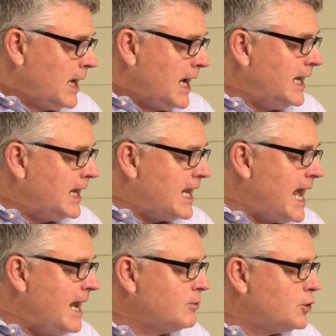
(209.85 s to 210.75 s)
And he
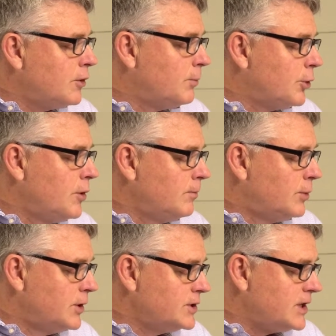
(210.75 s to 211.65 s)
came to a broom
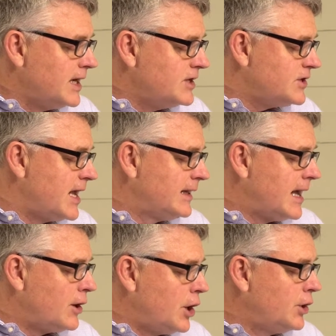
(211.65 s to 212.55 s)
bush and he sat
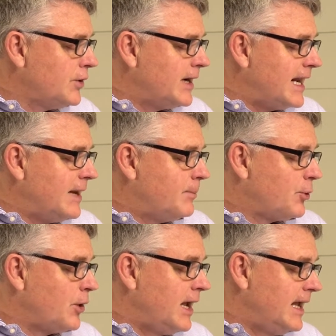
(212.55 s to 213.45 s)
down under it and he
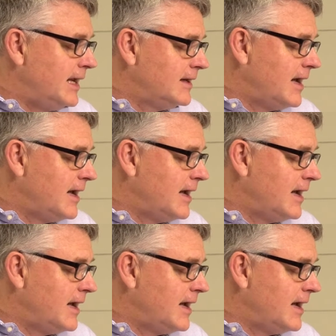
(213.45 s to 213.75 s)
prayed,